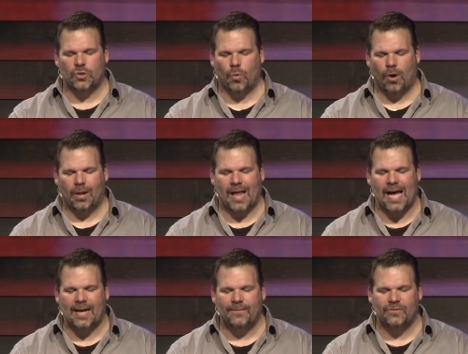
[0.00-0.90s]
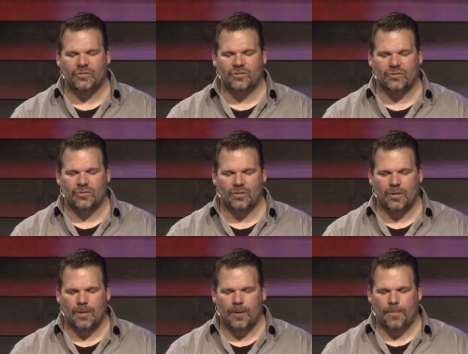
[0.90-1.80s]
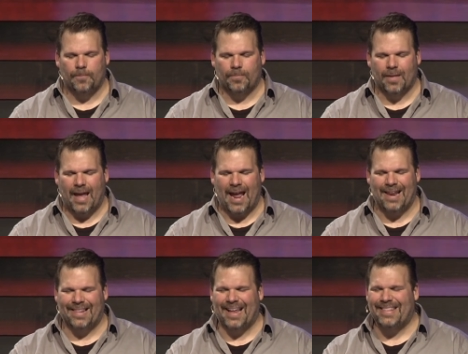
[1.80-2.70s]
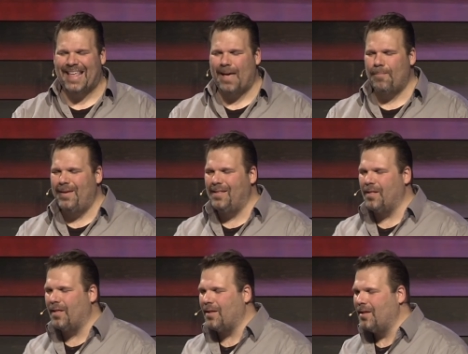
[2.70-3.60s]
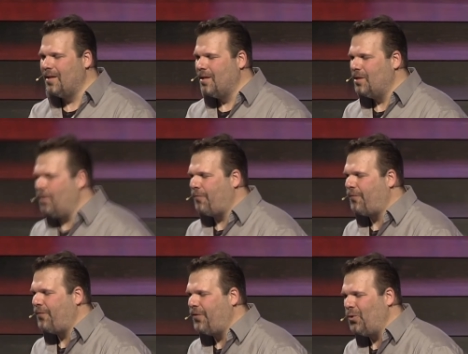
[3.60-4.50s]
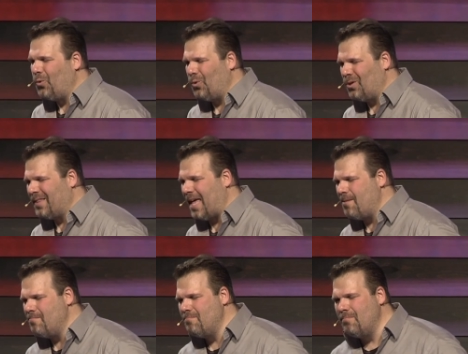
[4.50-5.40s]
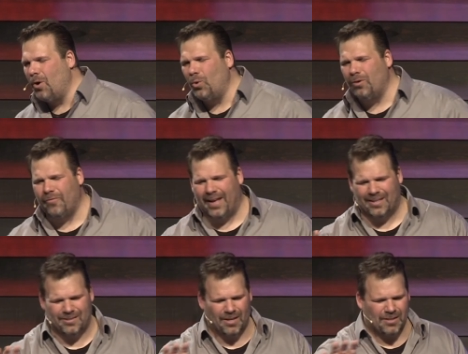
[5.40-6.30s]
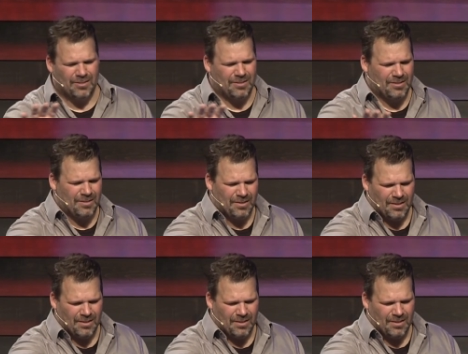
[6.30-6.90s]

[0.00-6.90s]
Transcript: to our lives, and let that be the the fuel that motivates us